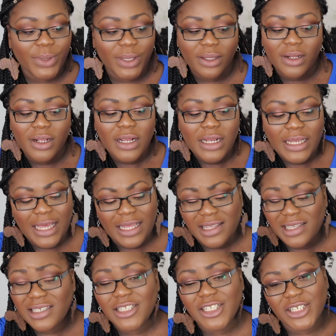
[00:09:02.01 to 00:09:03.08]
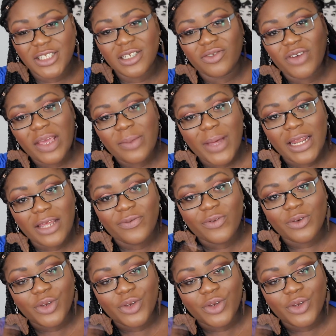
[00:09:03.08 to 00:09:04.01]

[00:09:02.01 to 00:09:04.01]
But yeah, this is just a great palette for